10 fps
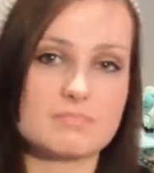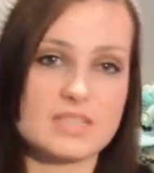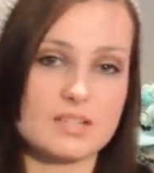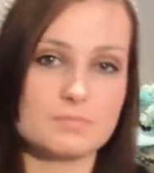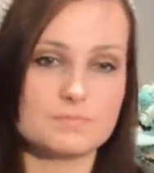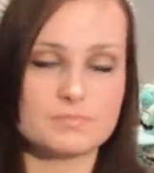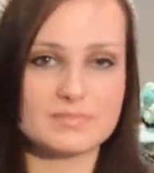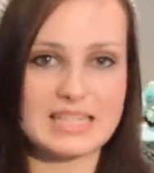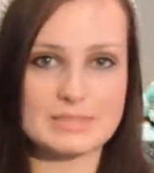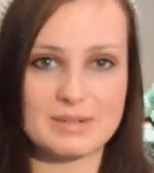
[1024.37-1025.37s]
So
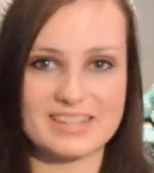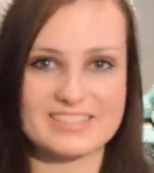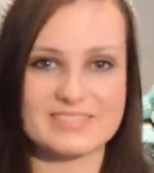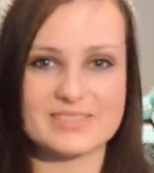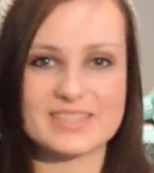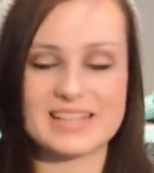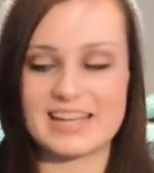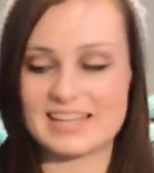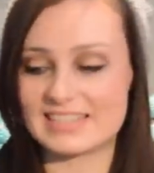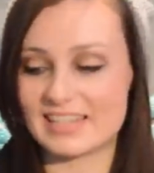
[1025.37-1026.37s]
that's what I use,
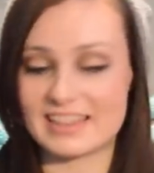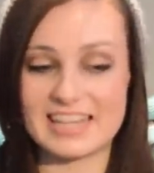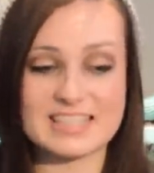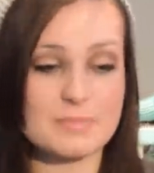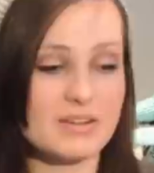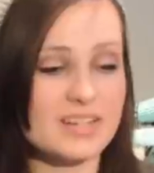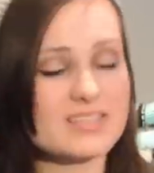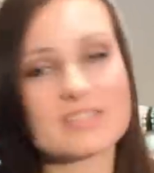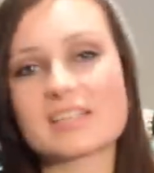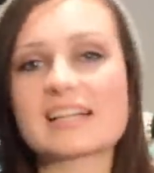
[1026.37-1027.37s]
and that's about it.
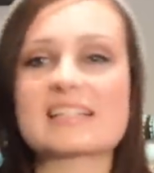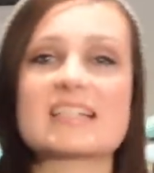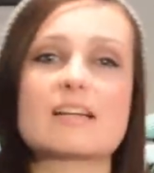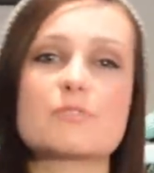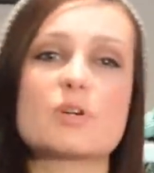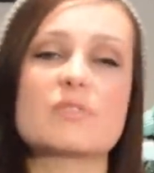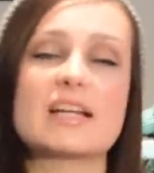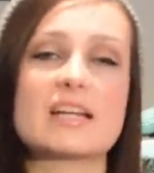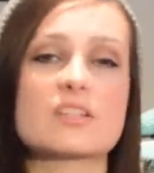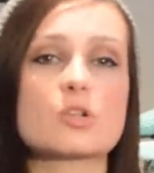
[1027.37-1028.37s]
So like I said, if you have
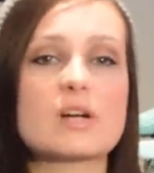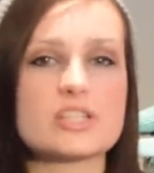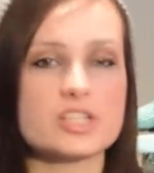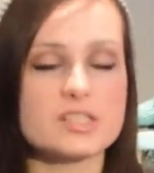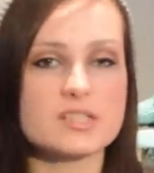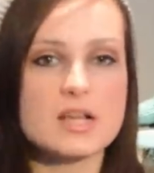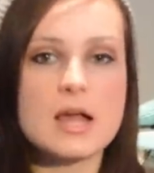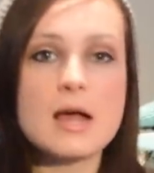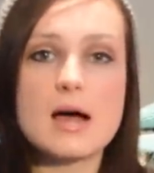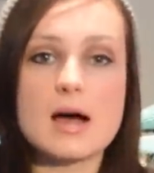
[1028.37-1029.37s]
any other questions
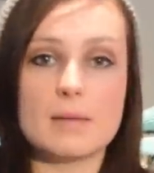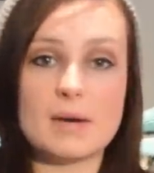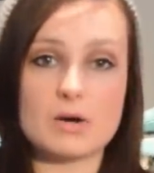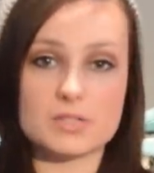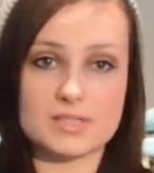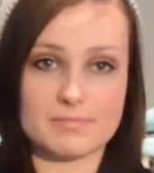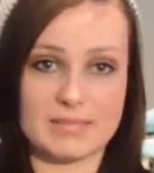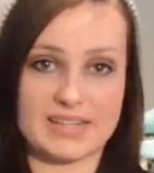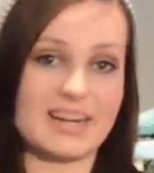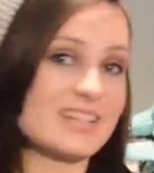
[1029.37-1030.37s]
about
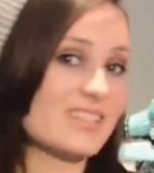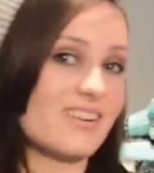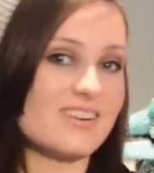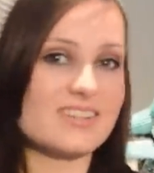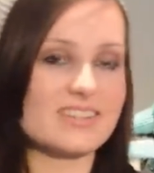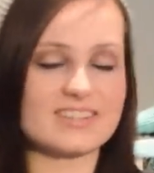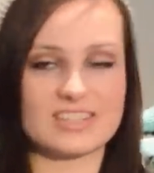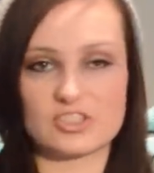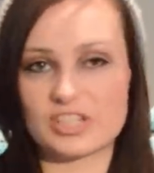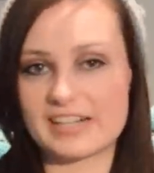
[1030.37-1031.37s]
my guide dog,
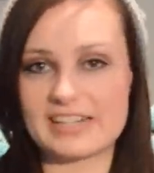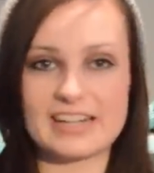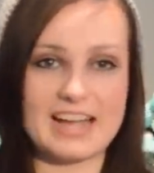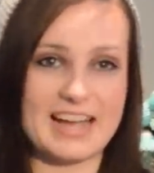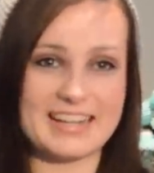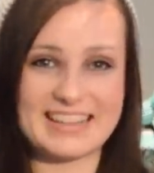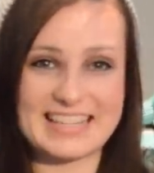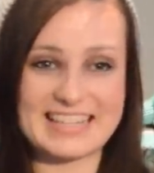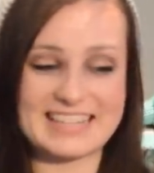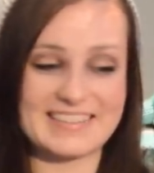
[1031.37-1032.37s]
training,
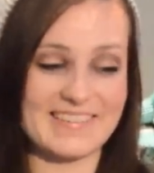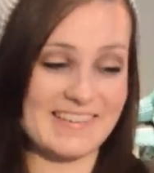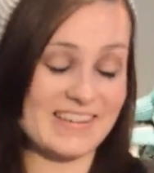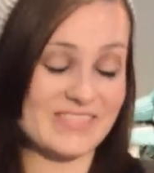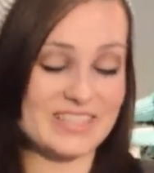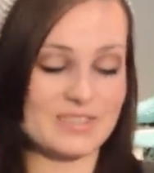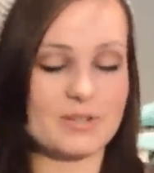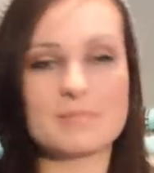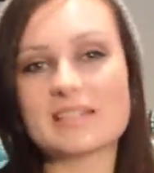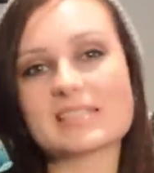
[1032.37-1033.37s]
anything, any of the
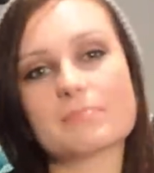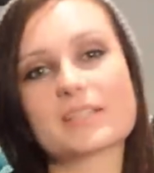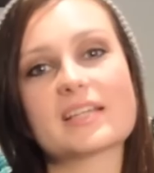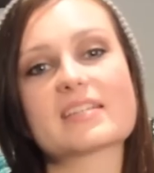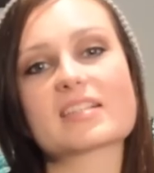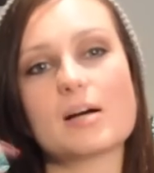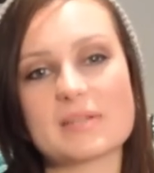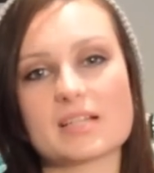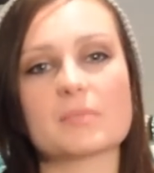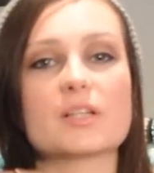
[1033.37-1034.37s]
equipment, then please
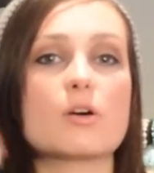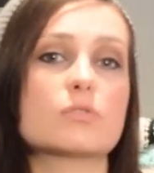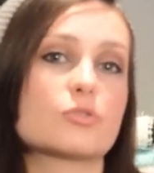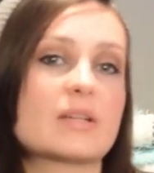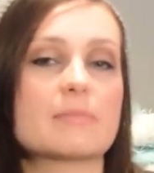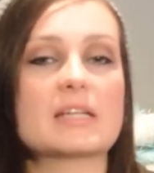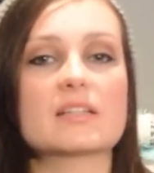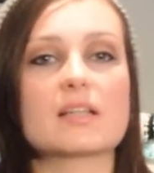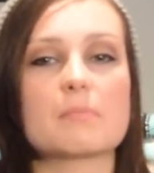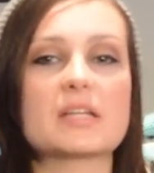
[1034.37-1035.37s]
comment down below, tweet me,
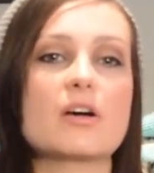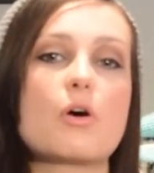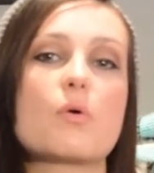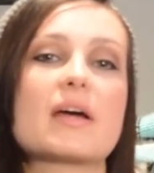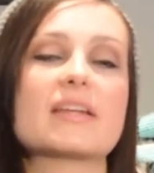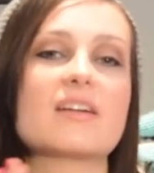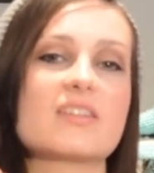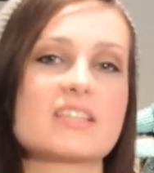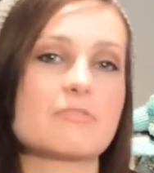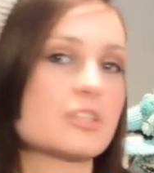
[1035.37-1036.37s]
let me know, and
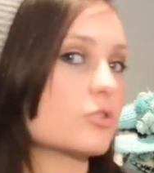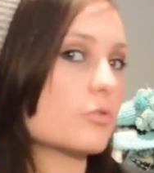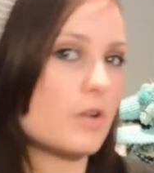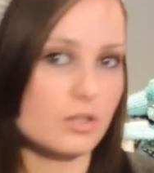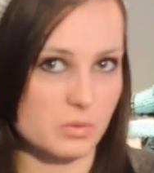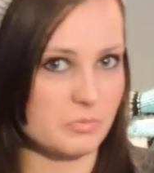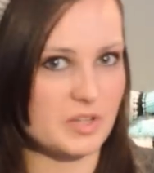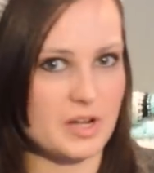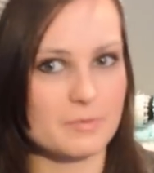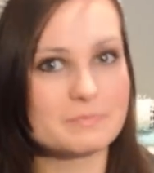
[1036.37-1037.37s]
I'll definitely do a follow-up
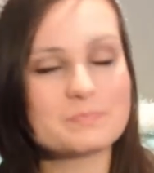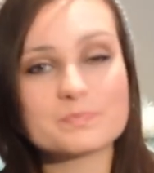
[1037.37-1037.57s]
video.